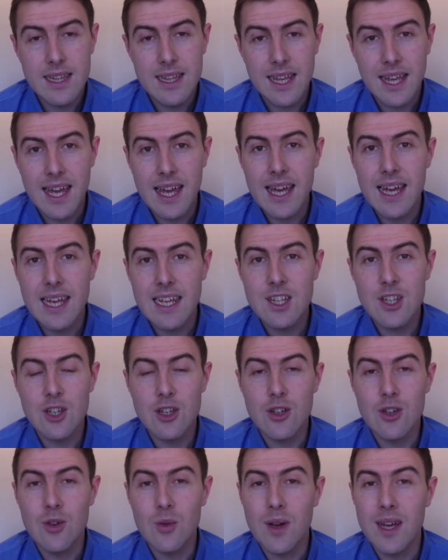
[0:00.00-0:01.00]
key
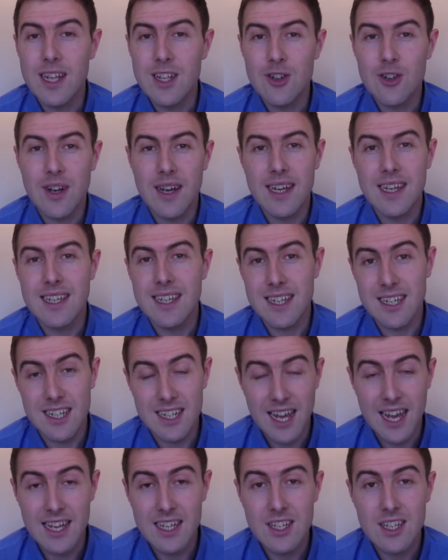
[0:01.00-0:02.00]
to in-tray
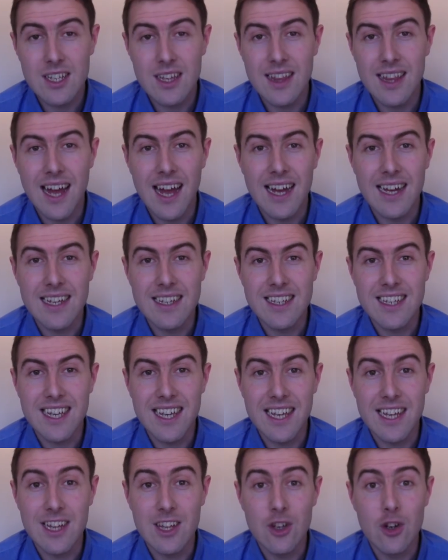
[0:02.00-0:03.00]
success lies
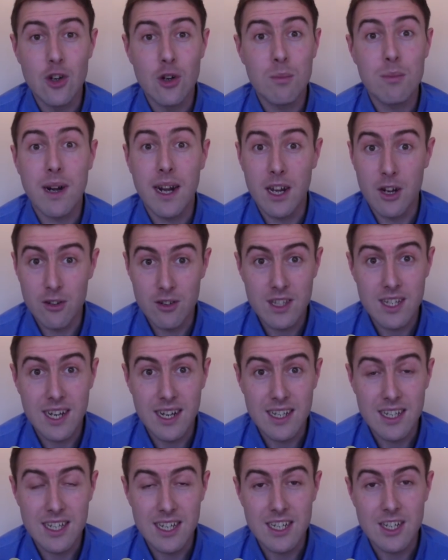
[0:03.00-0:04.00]
in your
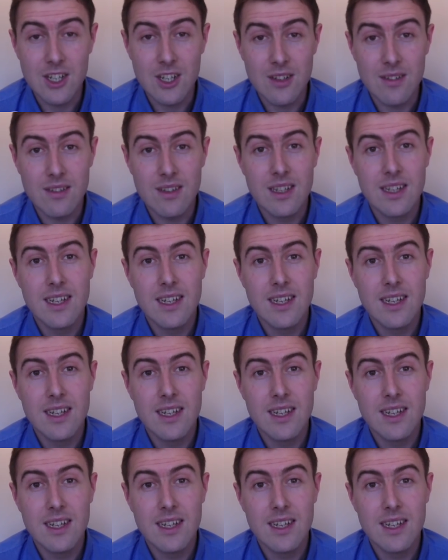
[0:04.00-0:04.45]
prioritisation,